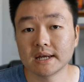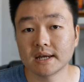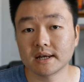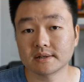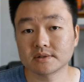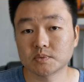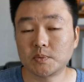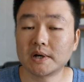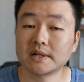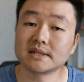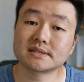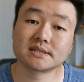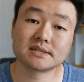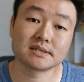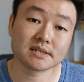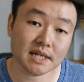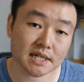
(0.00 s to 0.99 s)
as well as
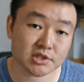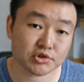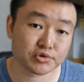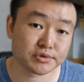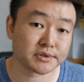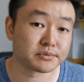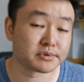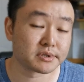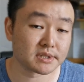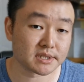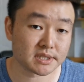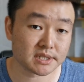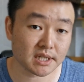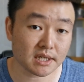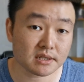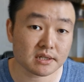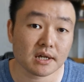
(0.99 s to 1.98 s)
industrial real
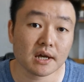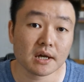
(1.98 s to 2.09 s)
estate,